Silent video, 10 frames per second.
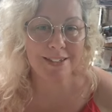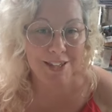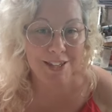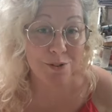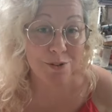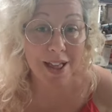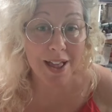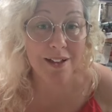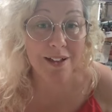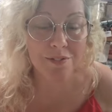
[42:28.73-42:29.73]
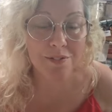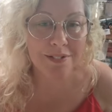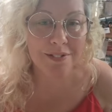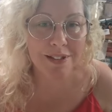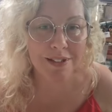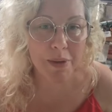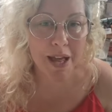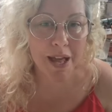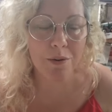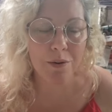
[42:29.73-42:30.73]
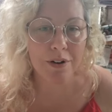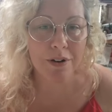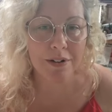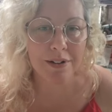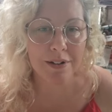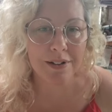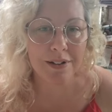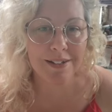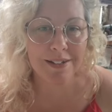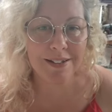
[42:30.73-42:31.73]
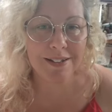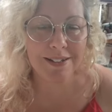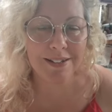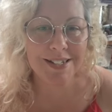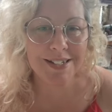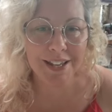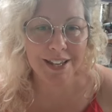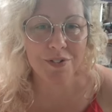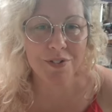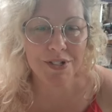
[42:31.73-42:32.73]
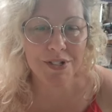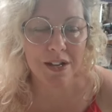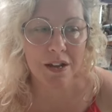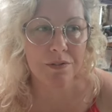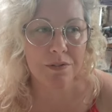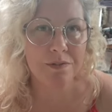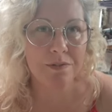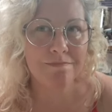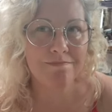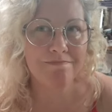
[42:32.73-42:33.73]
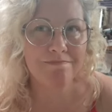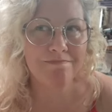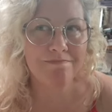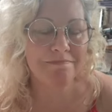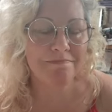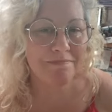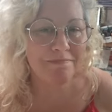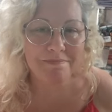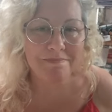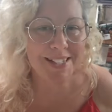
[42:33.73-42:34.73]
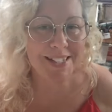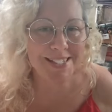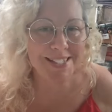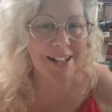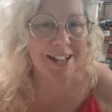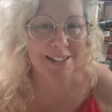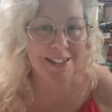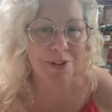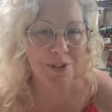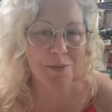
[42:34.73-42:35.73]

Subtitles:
You have the power to give yourself exactly what you